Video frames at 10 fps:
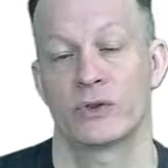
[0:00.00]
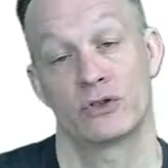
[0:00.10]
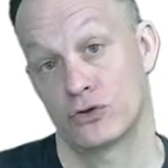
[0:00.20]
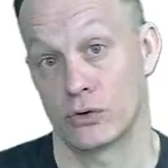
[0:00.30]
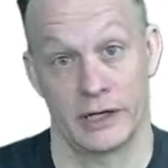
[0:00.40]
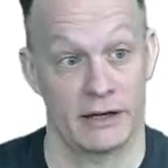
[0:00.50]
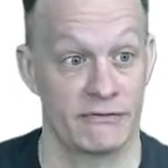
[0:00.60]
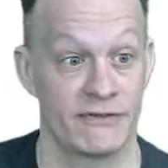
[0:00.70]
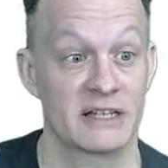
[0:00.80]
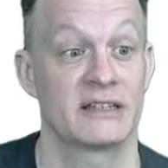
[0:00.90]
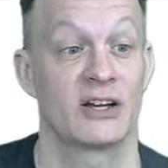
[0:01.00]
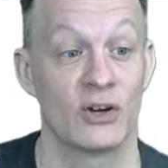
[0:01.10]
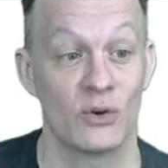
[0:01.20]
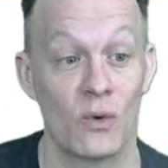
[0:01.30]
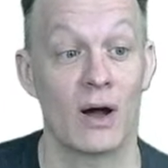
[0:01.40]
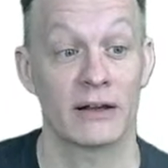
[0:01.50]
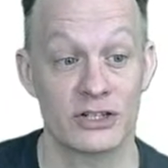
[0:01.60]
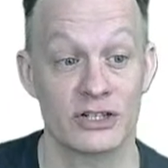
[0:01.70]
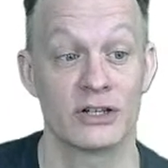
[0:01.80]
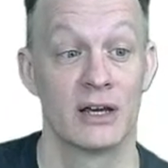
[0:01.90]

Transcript: Sure, yeah. Fixing a watch